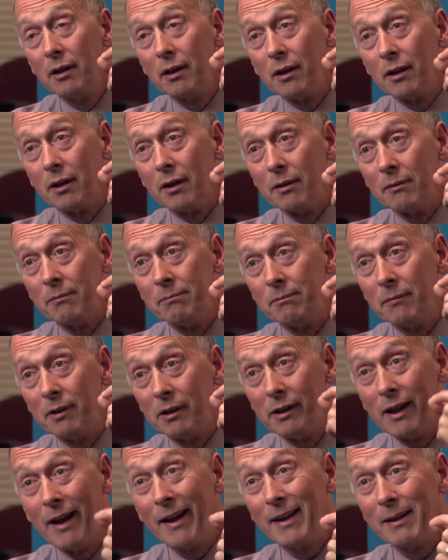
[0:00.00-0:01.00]

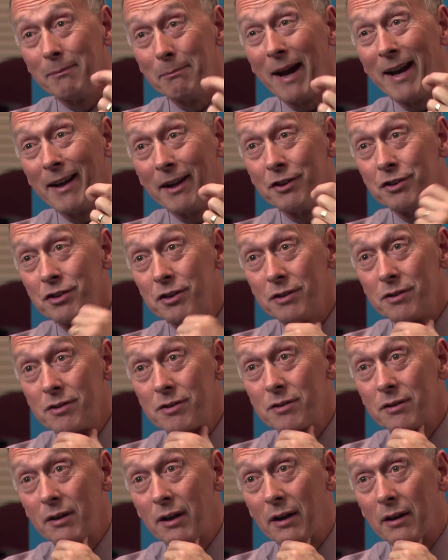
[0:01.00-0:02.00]
line
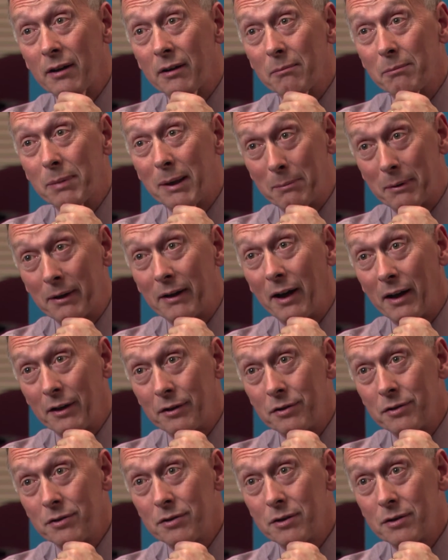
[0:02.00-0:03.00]
managers in public
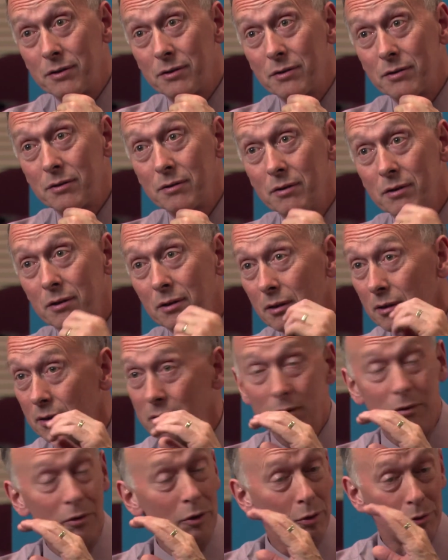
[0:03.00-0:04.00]
agencies,
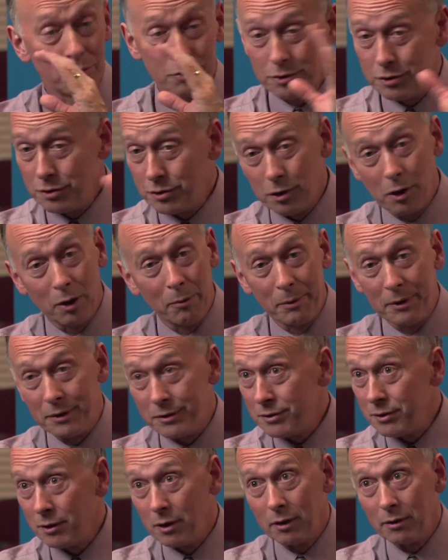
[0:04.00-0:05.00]
whose job
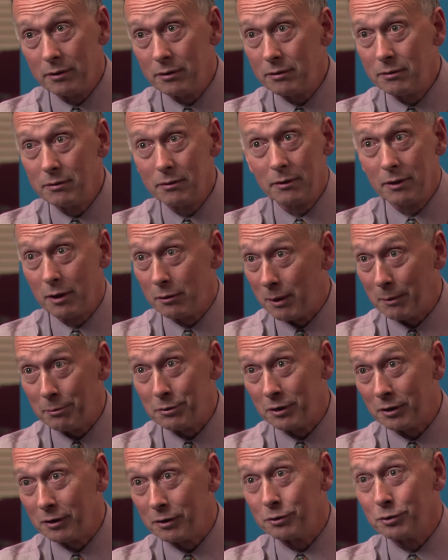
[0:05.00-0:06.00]
is not
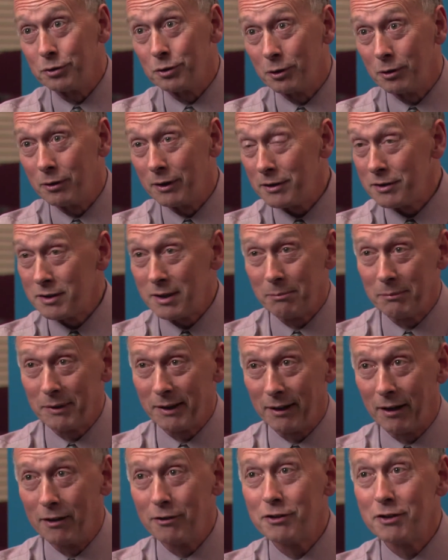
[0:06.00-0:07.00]
corruption control, it's
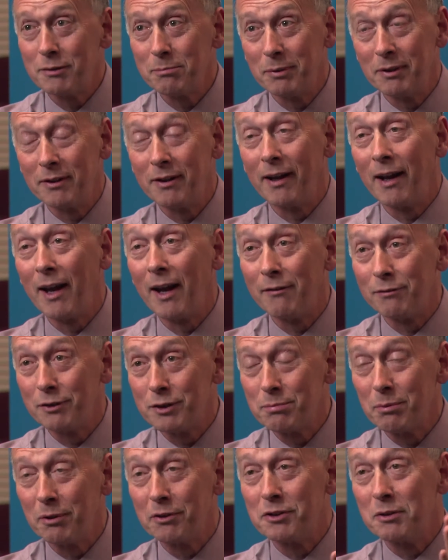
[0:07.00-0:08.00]
something else, but they have
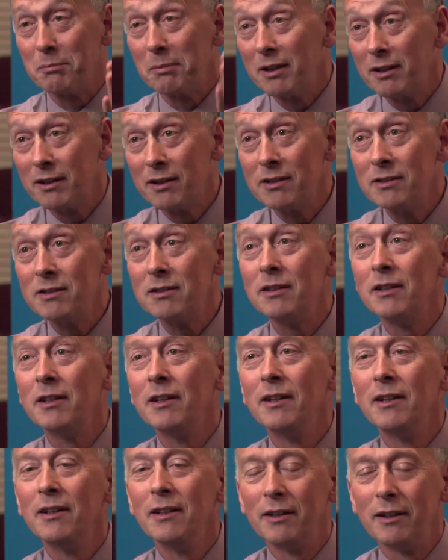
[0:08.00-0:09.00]
responsibilities.
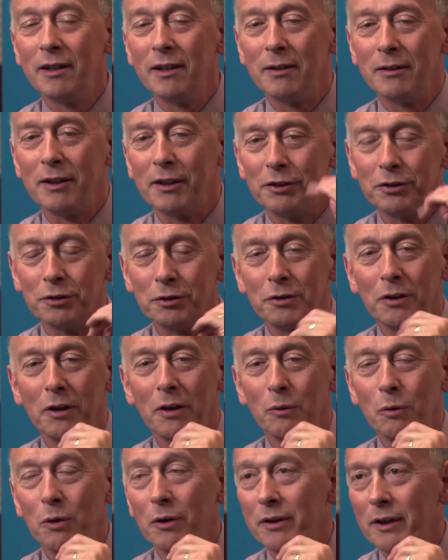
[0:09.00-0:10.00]
They should
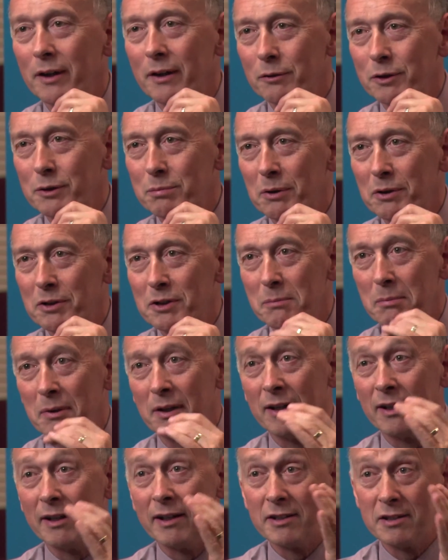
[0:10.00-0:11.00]
know what their
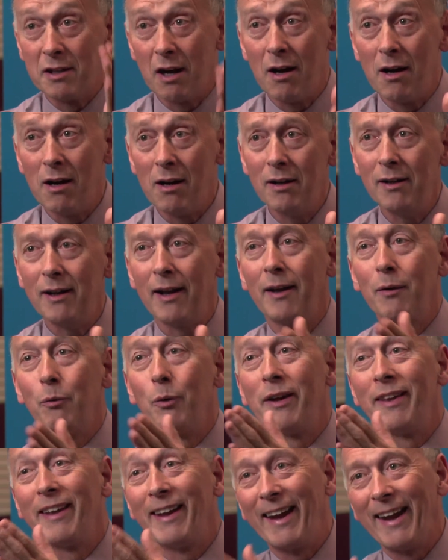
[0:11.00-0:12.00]
responsibilities are and
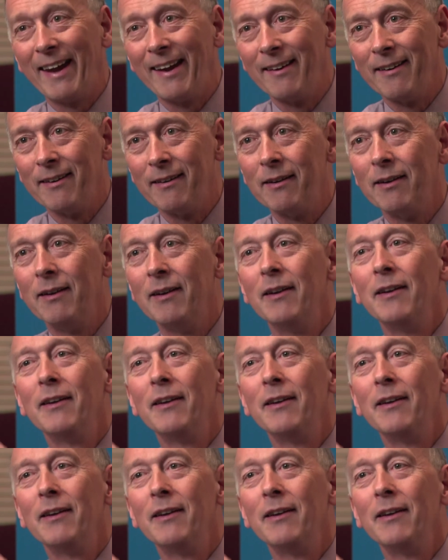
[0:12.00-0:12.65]
where they end,